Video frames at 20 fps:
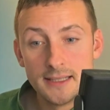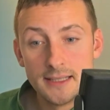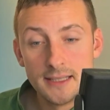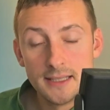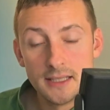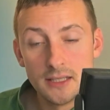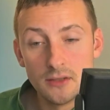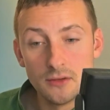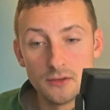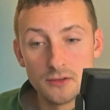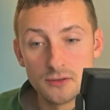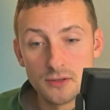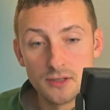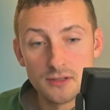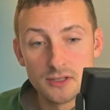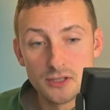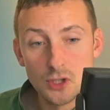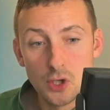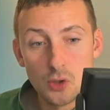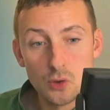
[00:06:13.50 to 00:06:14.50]

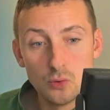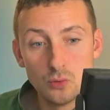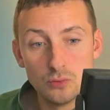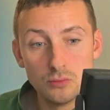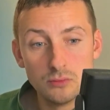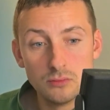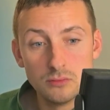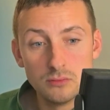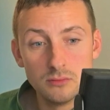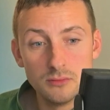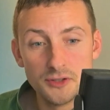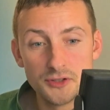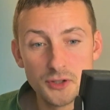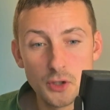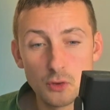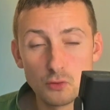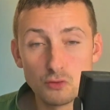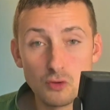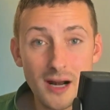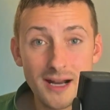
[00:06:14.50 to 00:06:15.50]
there's no
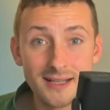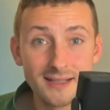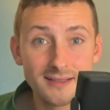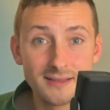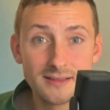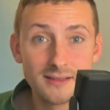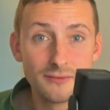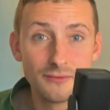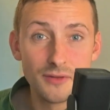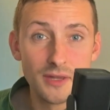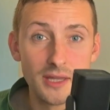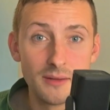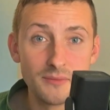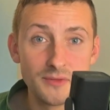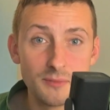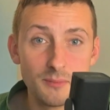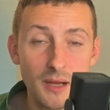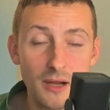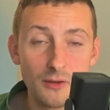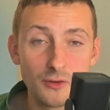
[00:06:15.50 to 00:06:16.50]
right for them to
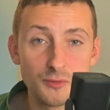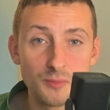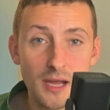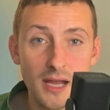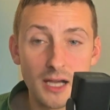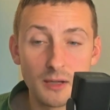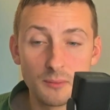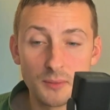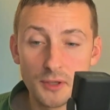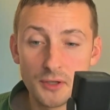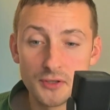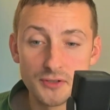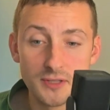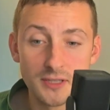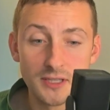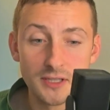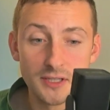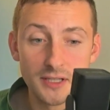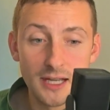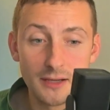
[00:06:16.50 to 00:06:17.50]
bounce back, because they're
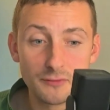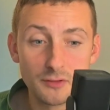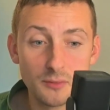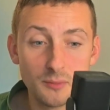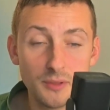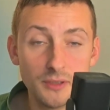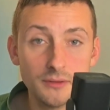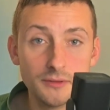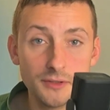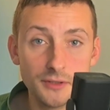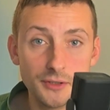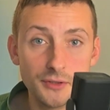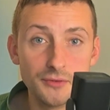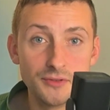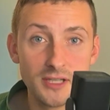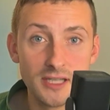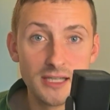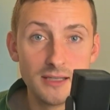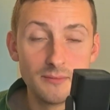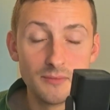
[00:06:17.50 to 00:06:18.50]
going to have to build a new
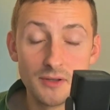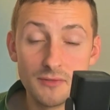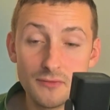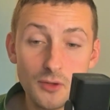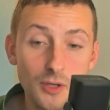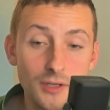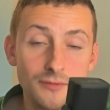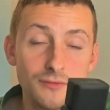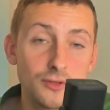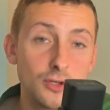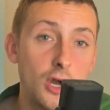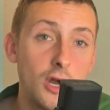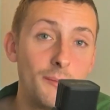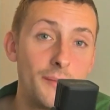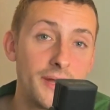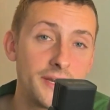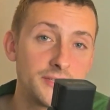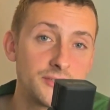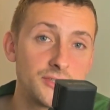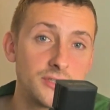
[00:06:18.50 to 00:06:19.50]
team. They've not even got a
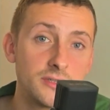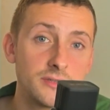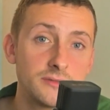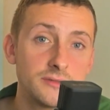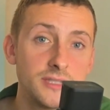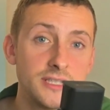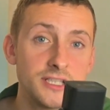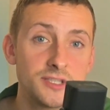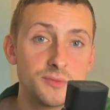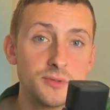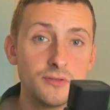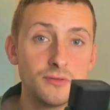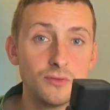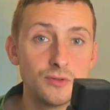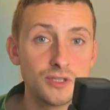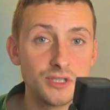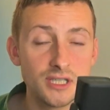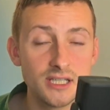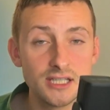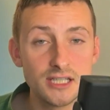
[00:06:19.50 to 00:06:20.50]
manager. Dean Smith was
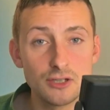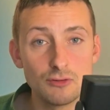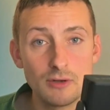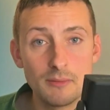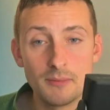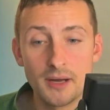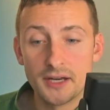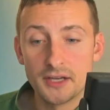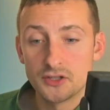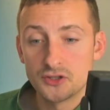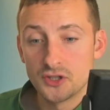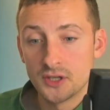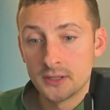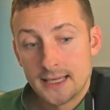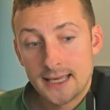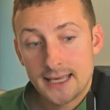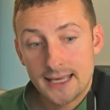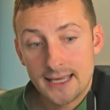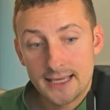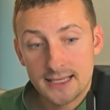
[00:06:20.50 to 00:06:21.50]
an interim manager.
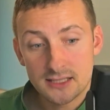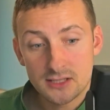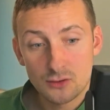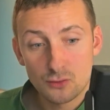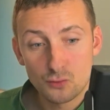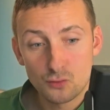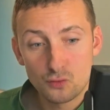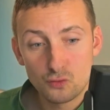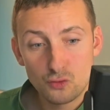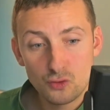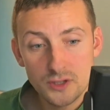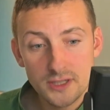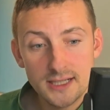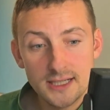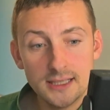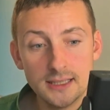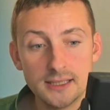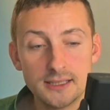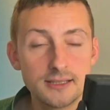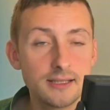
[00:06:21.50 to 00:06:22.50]
It's a
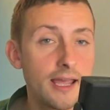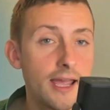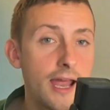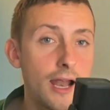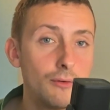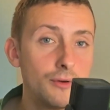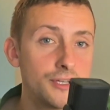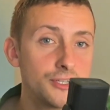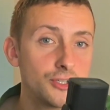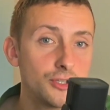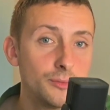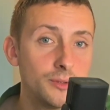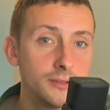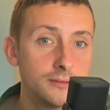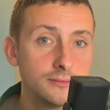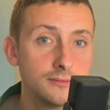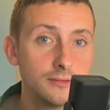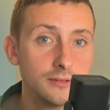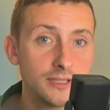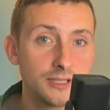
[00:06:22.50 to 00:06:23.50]
really scary summer.
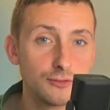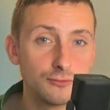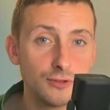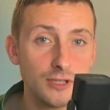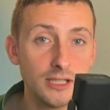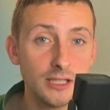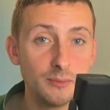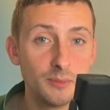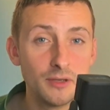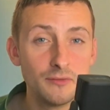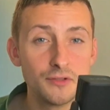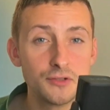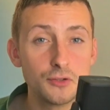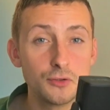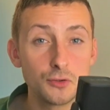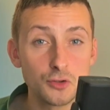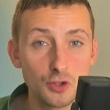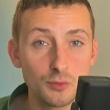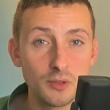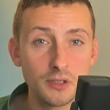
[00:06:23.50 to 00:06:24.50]
It's a really pivotal
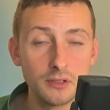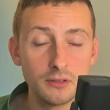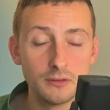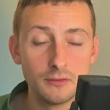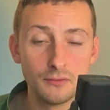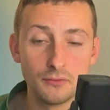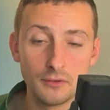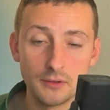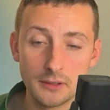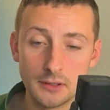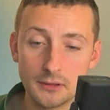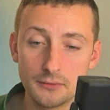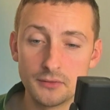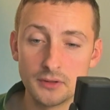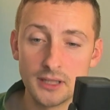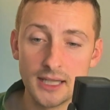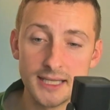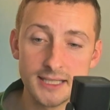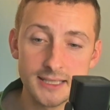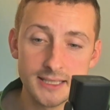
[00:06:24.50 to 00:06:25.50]
summer for
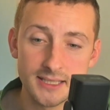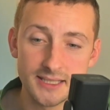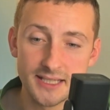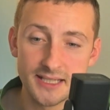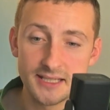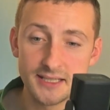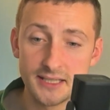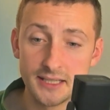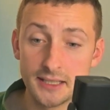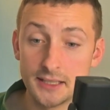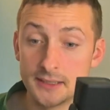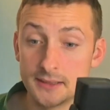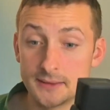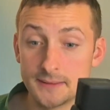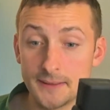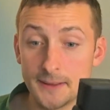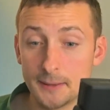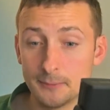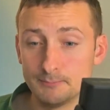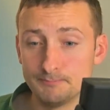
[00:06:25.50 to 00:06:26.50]
Leicester City,
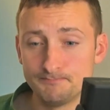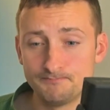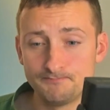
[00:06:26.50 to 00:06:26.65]
and